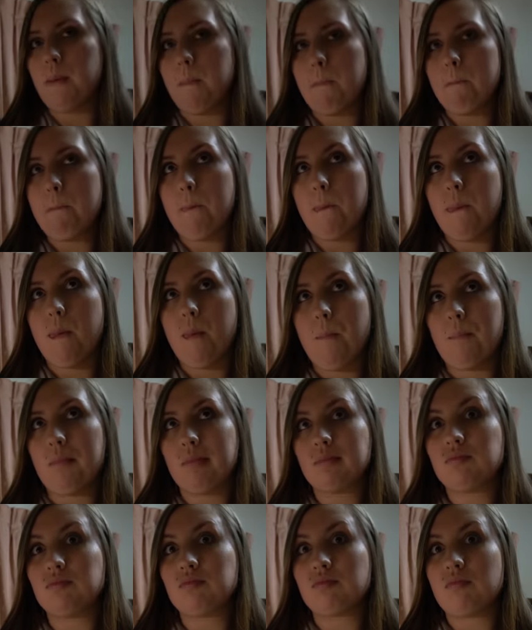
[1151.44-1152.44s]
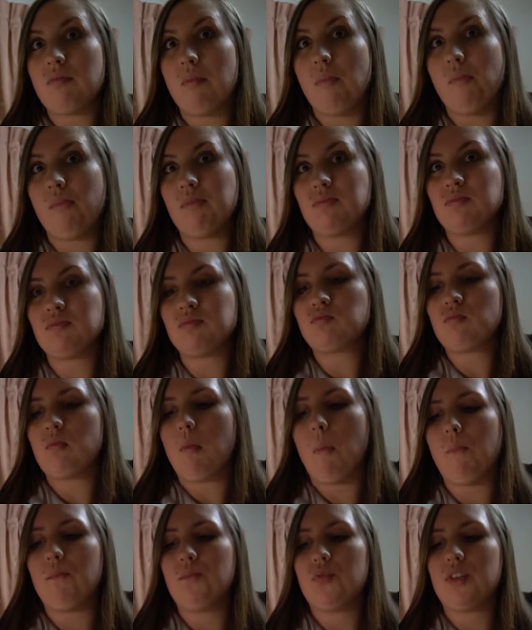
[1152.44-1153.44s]
kind of like we're like wait wait eel
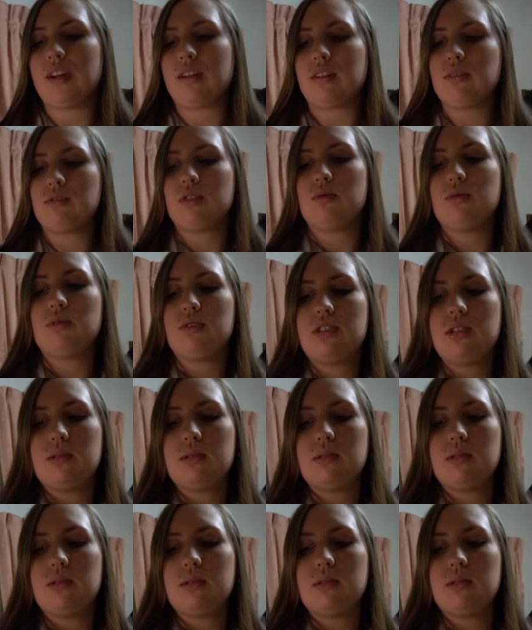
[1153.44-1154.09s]
sauce, and then yeah, like, oh. she was